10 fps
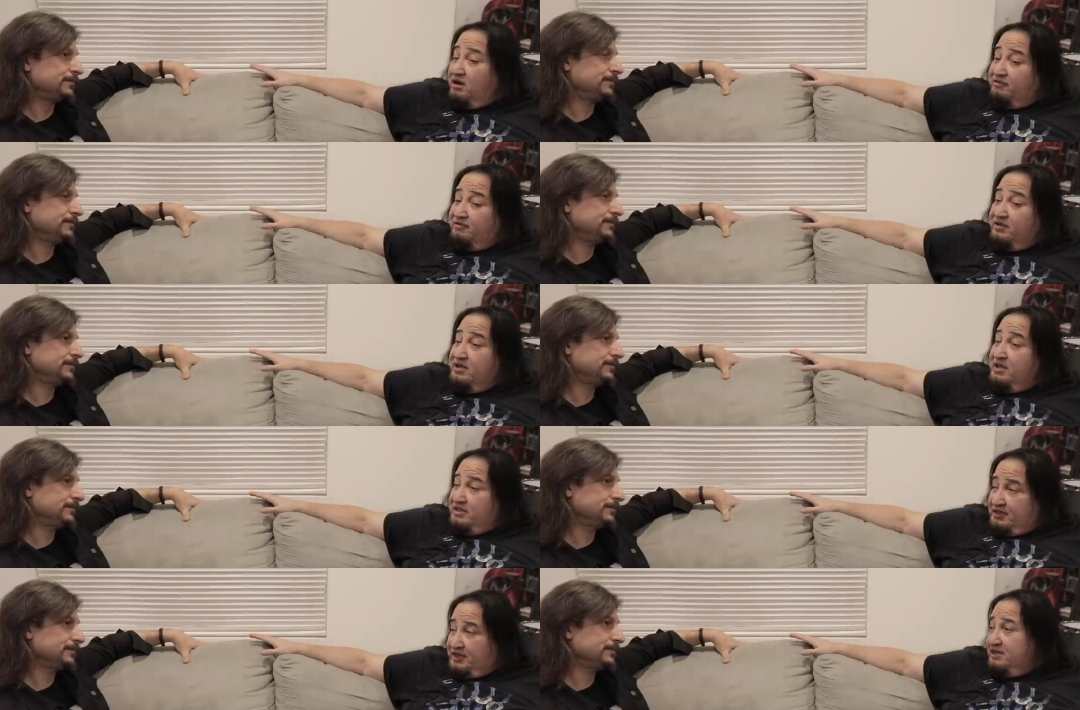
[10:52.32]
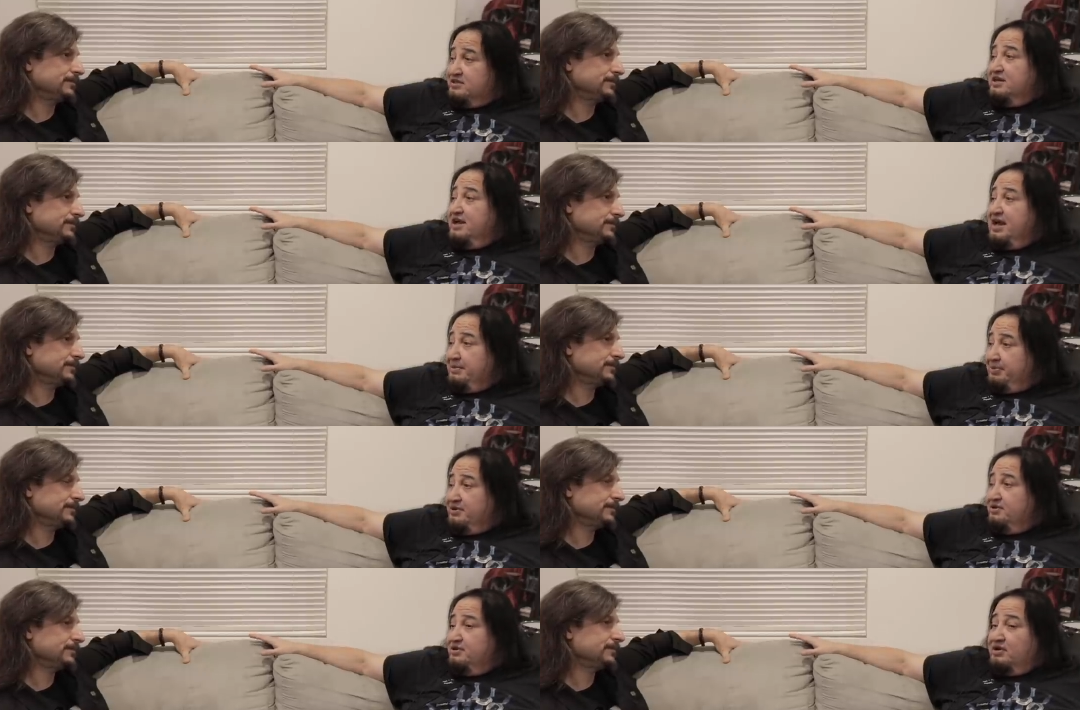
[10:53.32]
Speaker 1: off things that
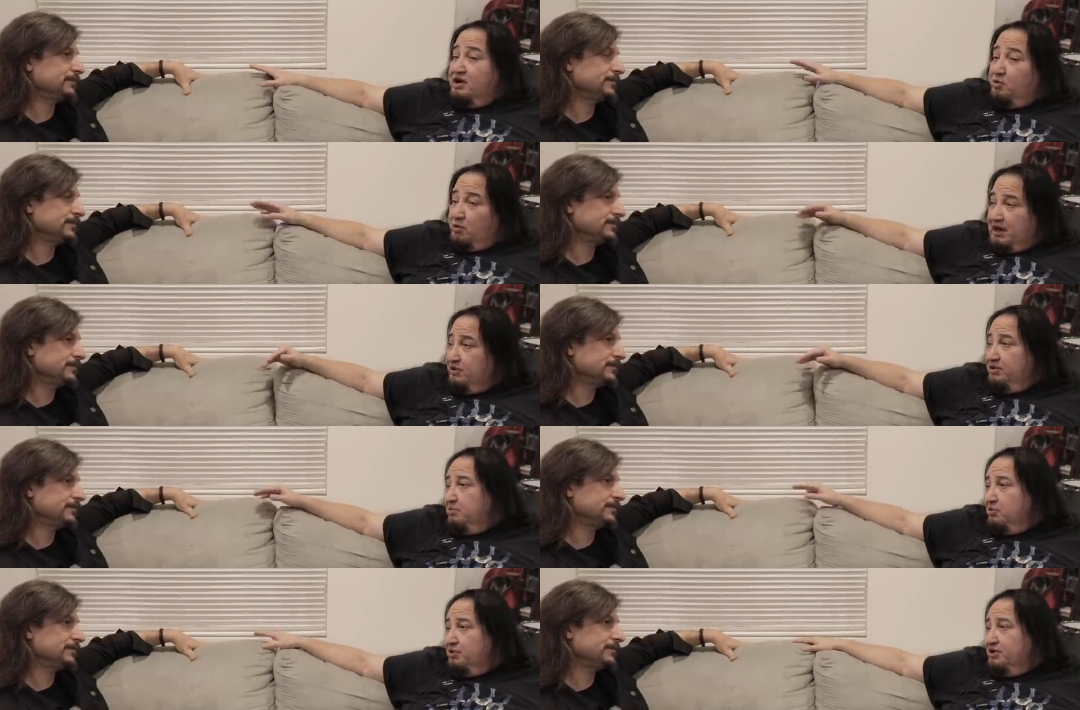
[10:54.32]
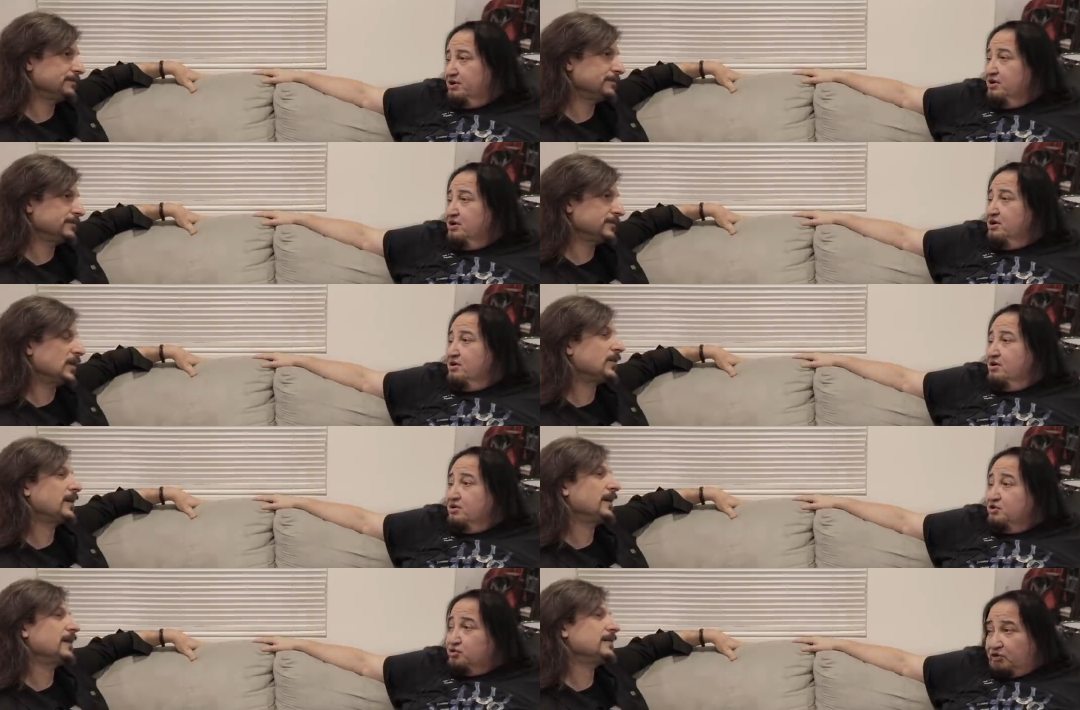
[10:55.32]
happened around the border.
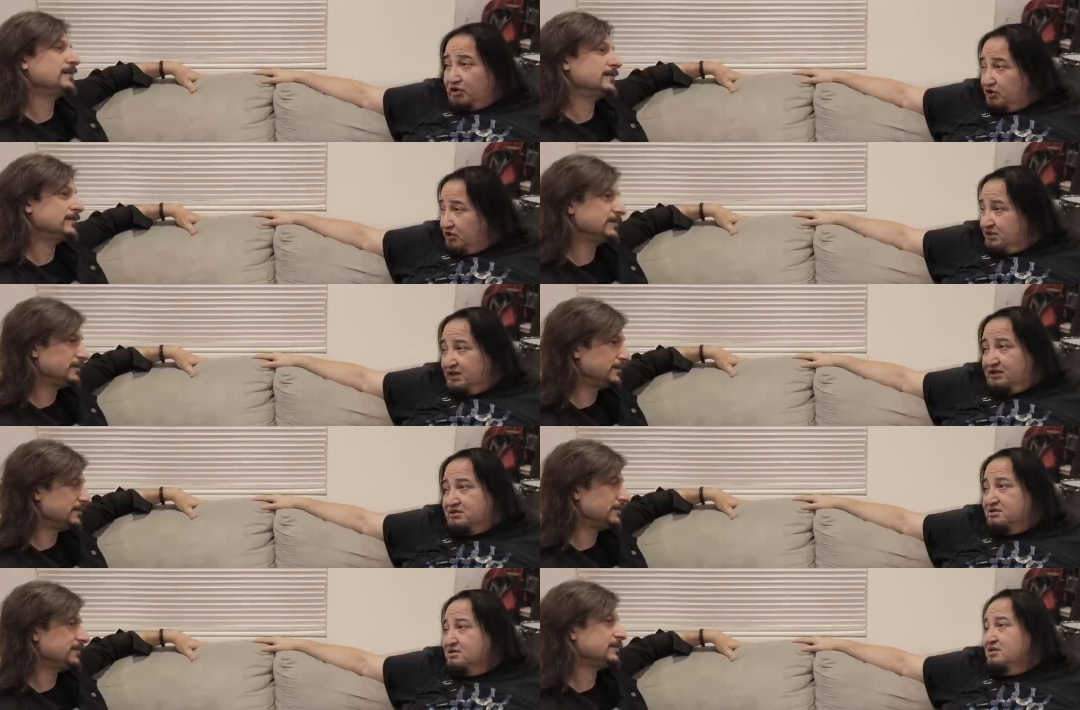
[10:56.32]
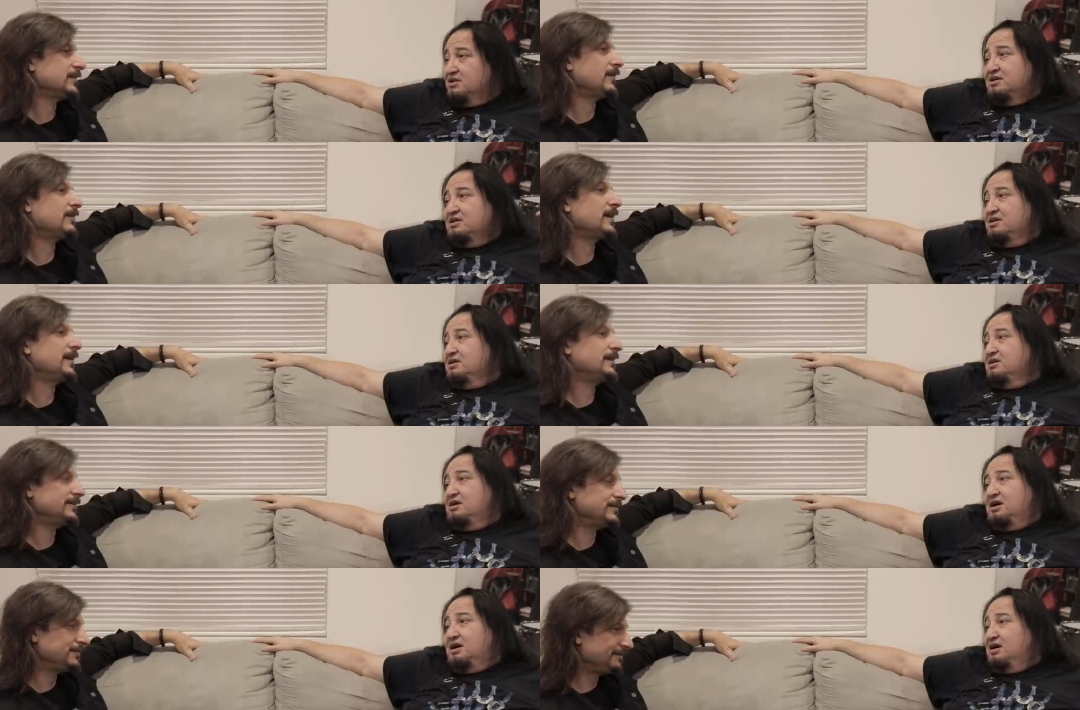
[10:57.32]
Okay. Drug cartels. All right.
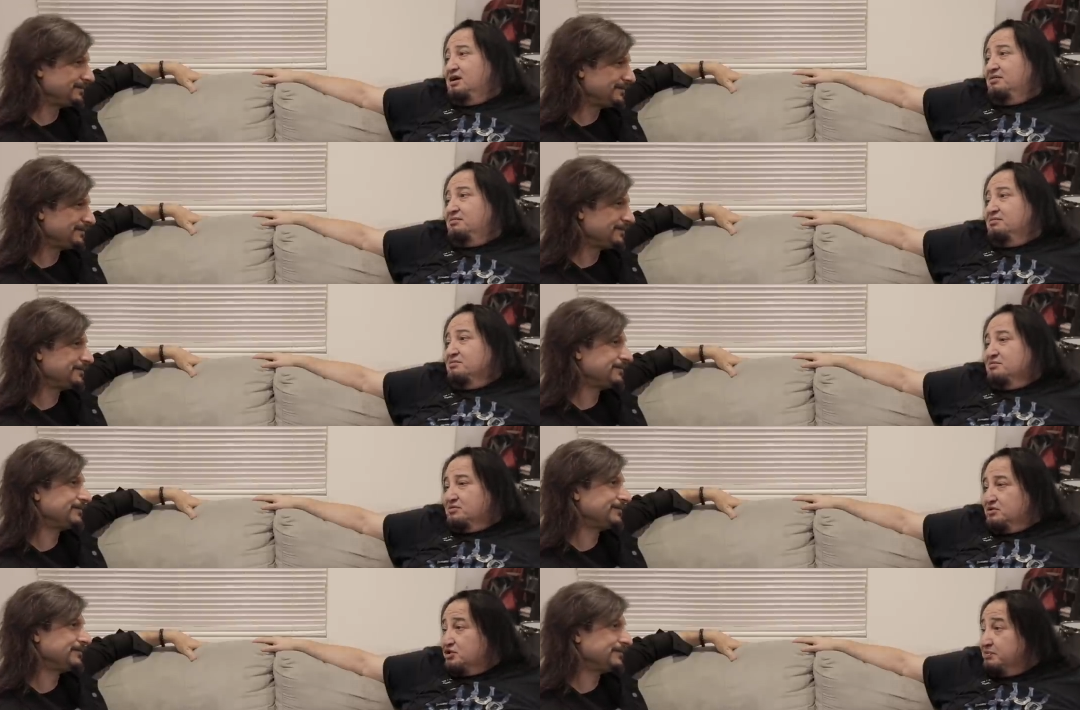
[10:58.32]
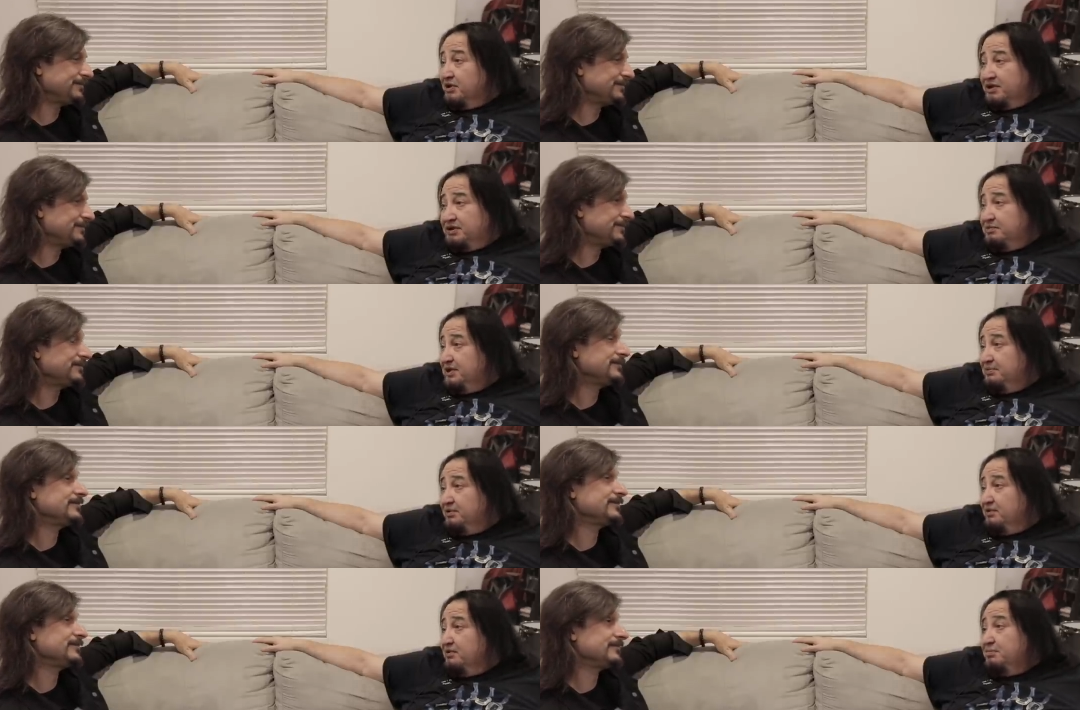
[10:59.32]
Um, smuggling
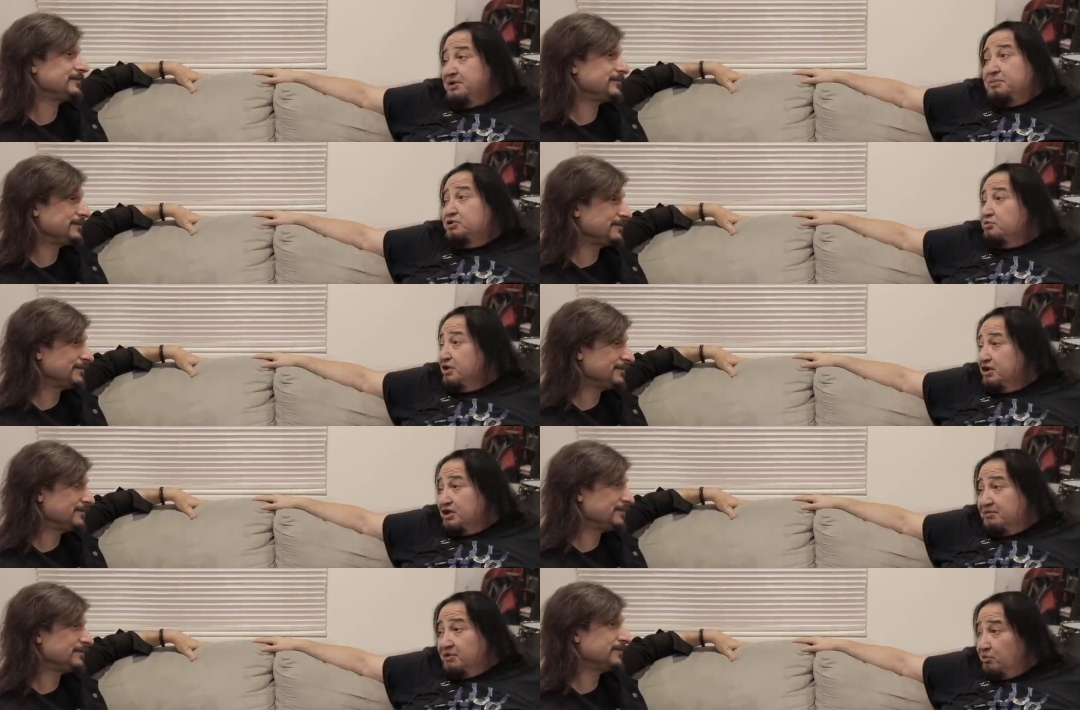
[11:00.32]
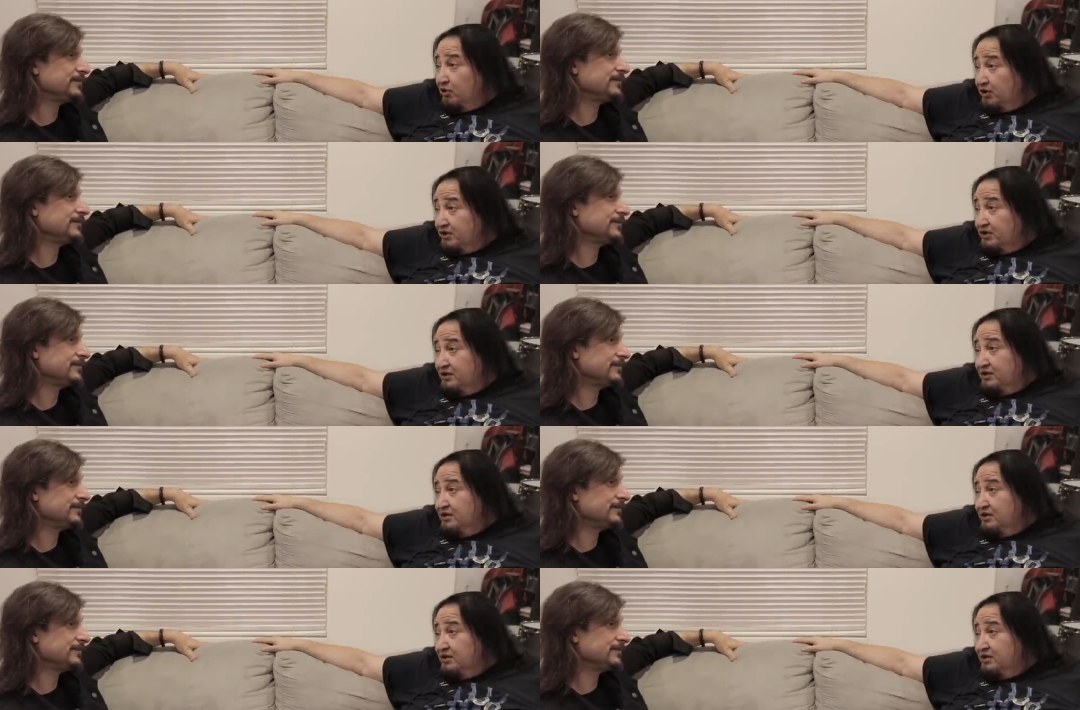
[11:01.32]
people. People just want to come and work,